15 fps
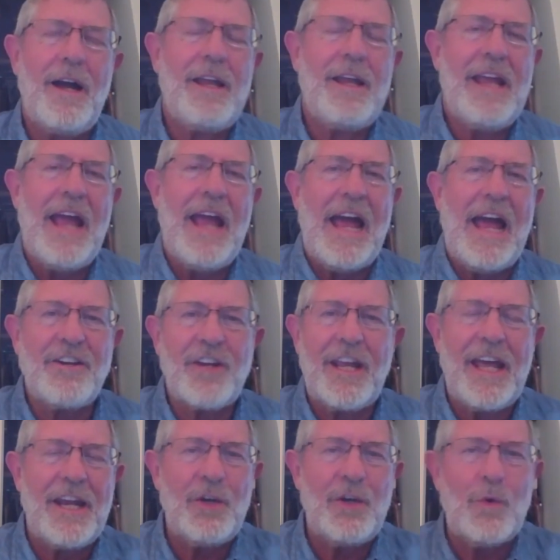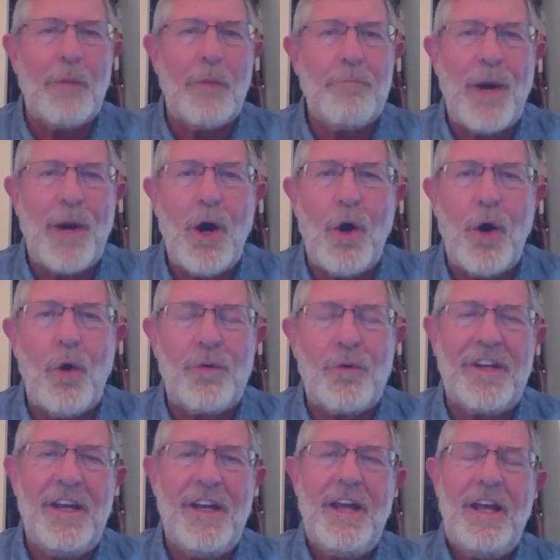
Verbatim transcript: He had to get into a boat.